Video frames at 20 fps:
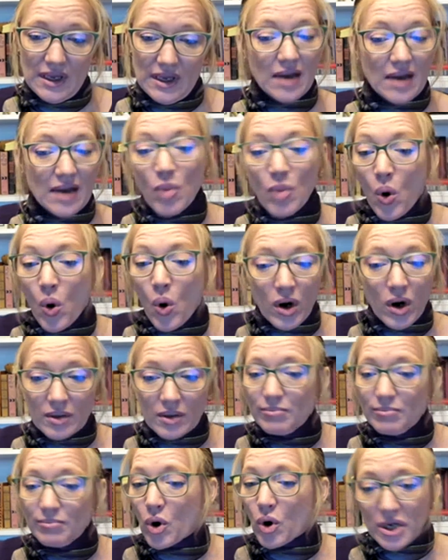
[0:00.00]
and more
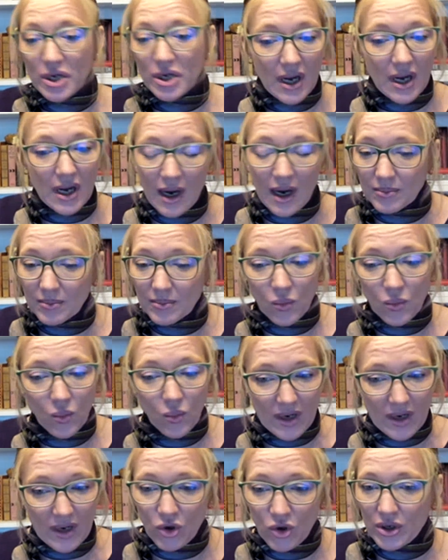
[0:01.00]
to come,
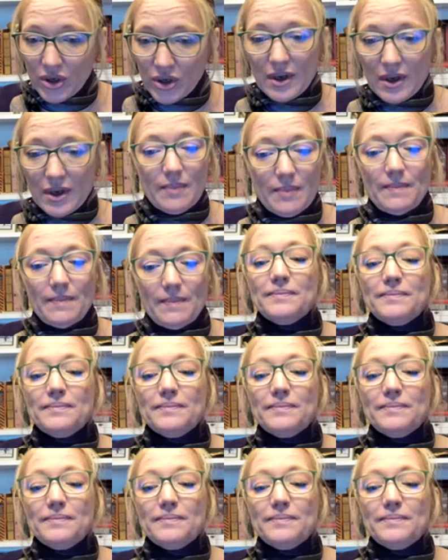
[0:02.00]
way more to come.